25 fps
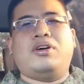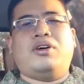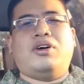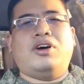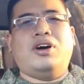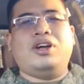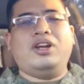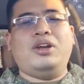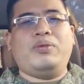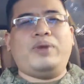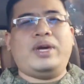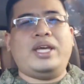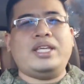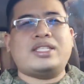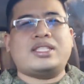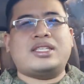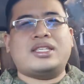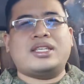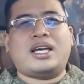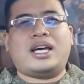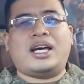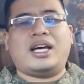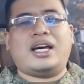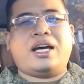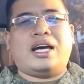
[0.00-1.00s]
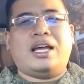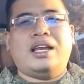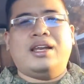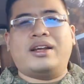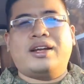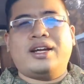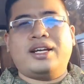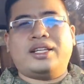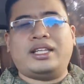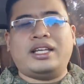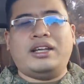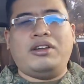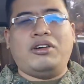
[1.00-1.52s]
always
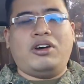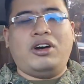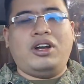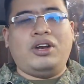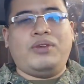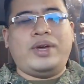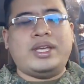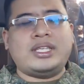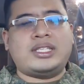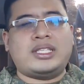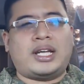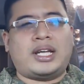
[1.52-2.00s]
alert and always